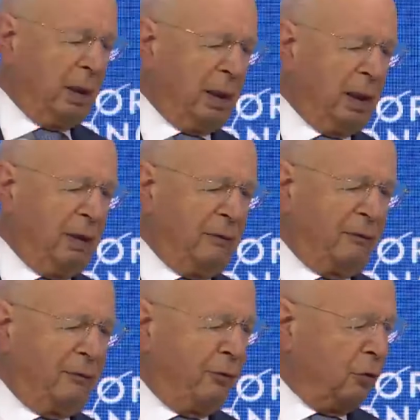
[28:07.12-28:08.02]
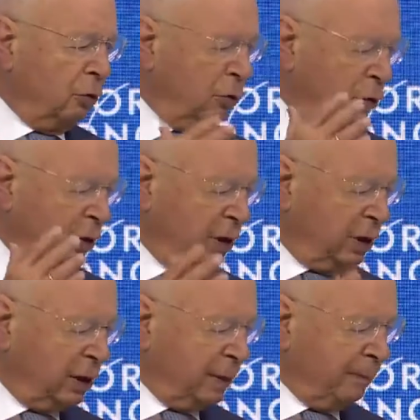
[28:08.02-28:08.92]
If you look
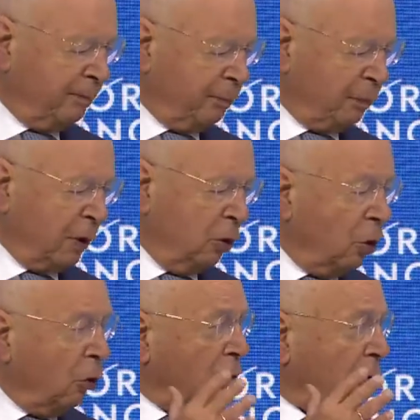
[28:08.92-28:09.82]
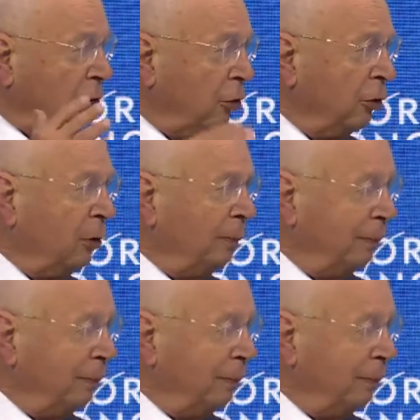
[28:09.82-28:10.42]
long term,